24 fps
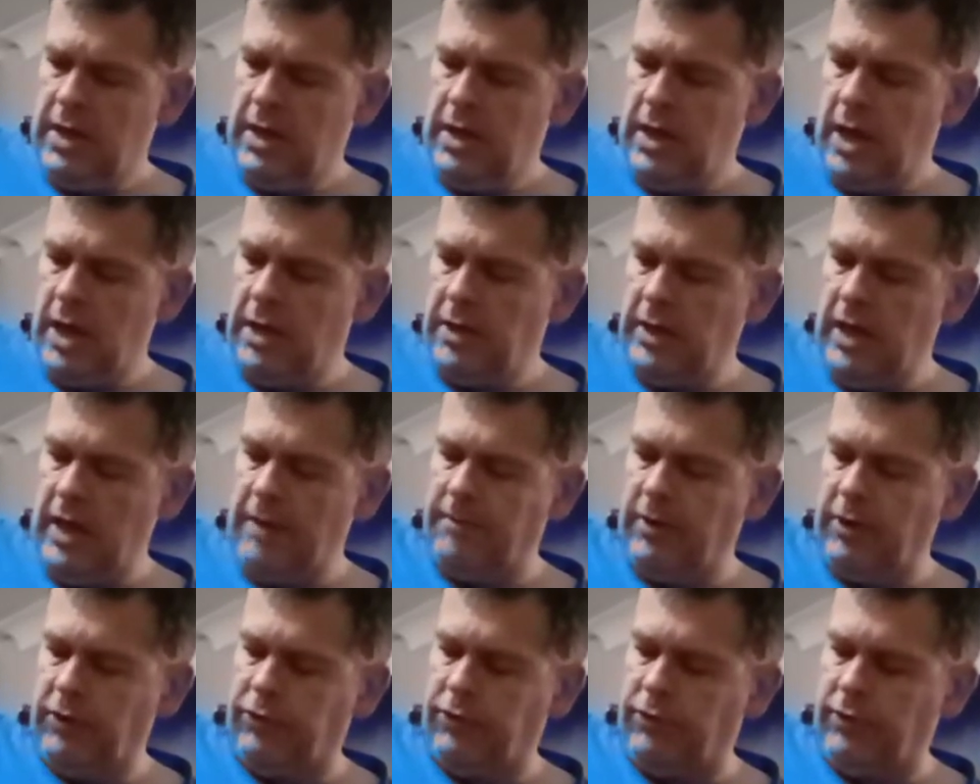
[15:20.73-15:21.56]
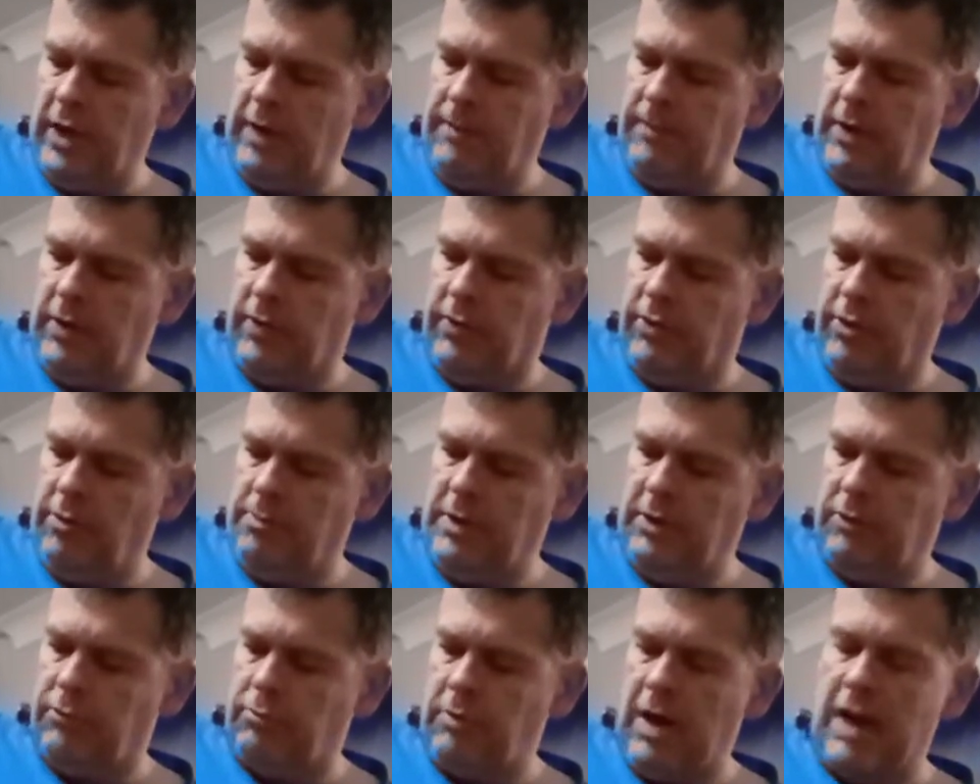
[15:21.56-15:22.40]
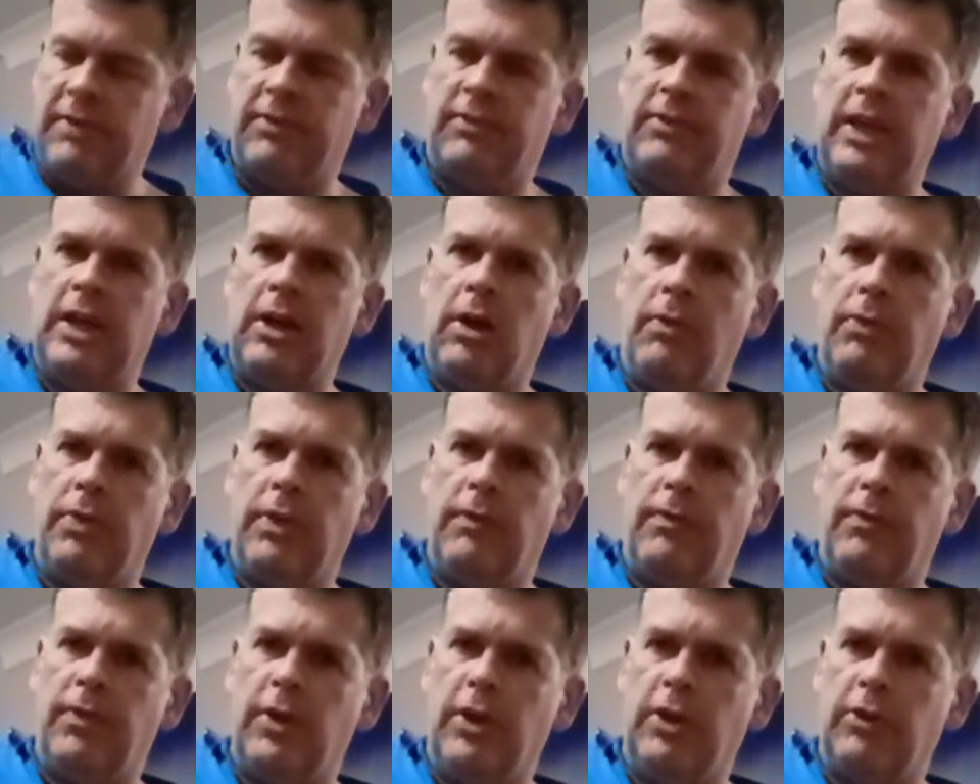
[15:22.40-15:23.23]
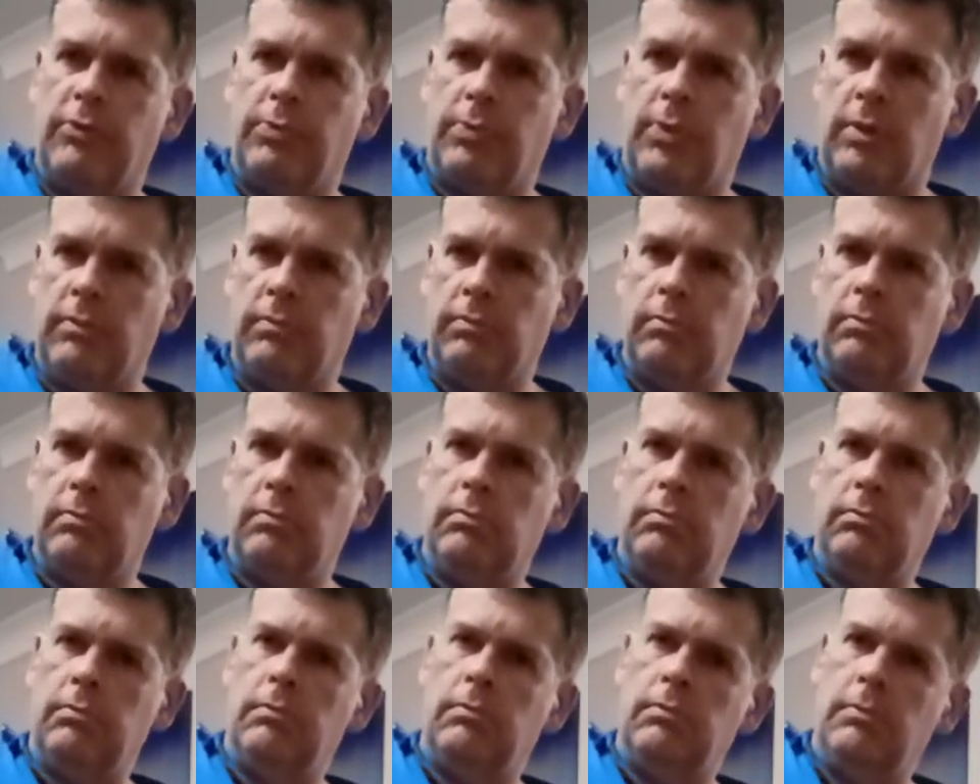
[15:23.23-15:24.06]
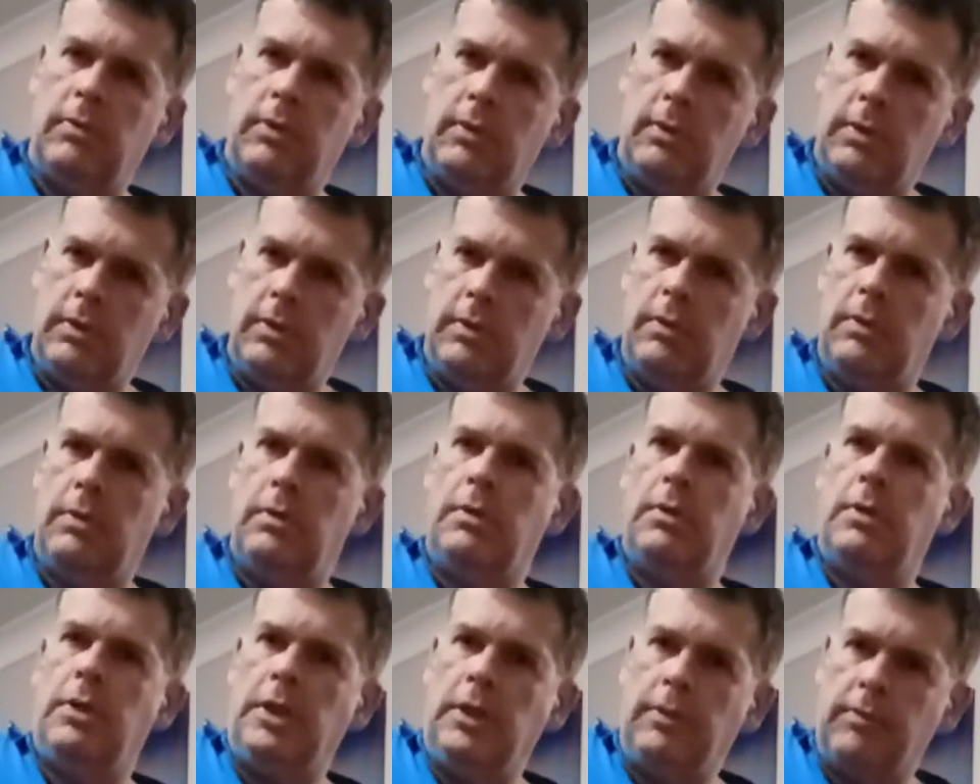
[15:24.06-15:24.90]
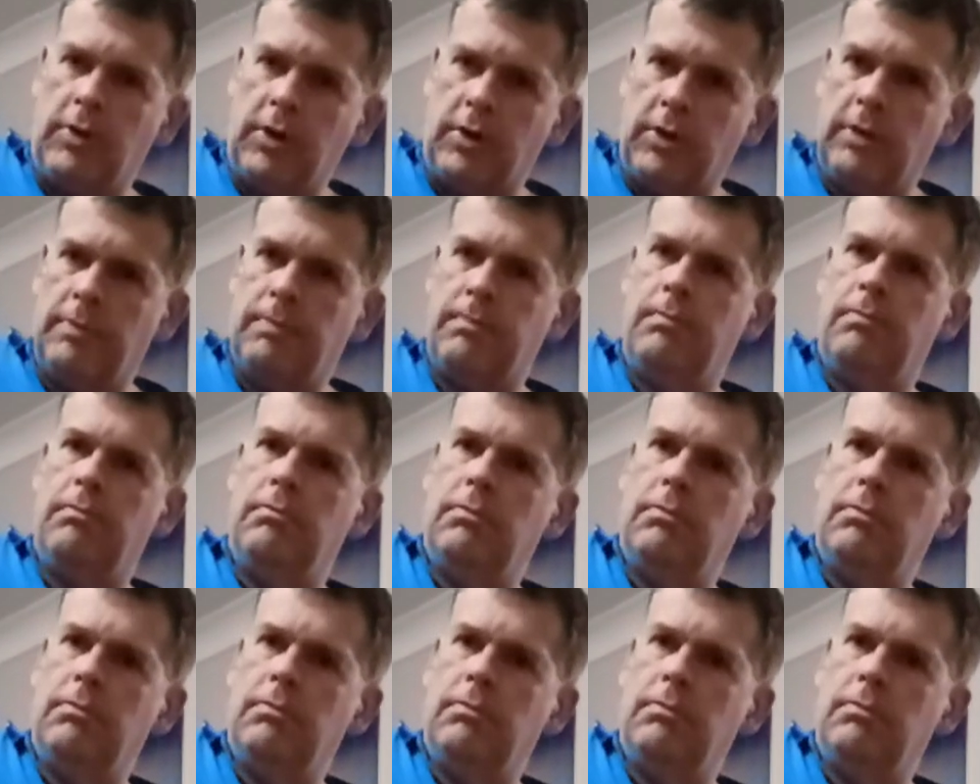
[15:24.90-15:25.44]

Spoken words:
and if your thumb is resting on the first one, you've got to